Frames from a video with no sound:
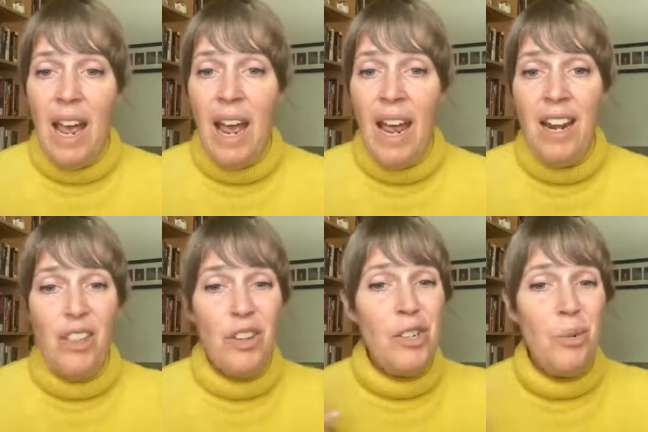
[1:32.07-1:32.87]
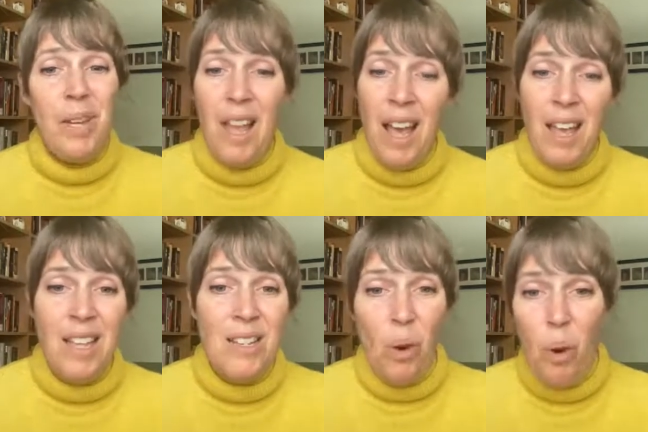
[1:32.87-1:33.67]
And they're doing that
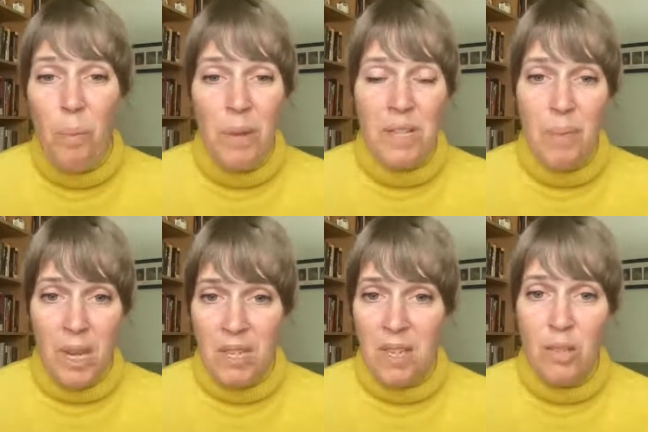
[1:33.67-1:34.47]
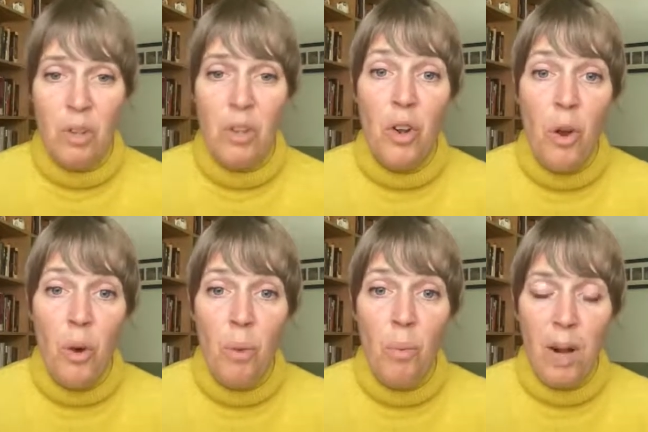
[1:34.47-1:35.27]
in these open spaces with
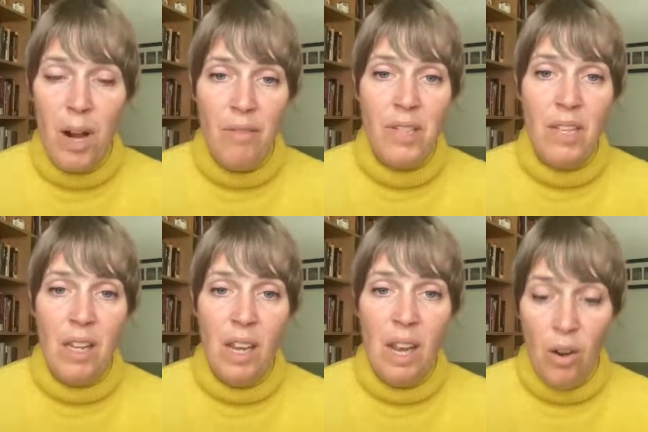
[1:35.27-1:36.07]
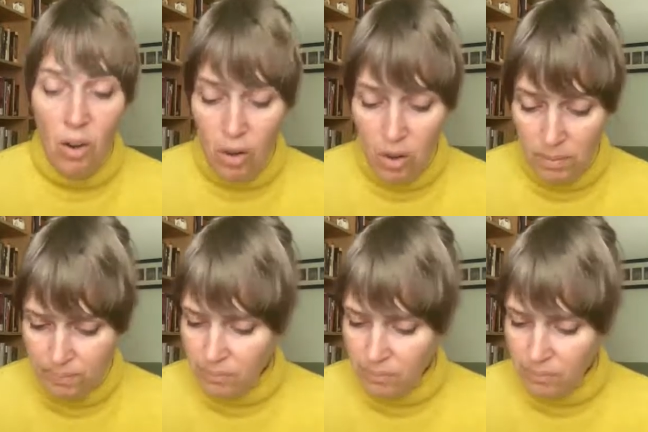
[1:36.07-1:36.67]
no privacy at all.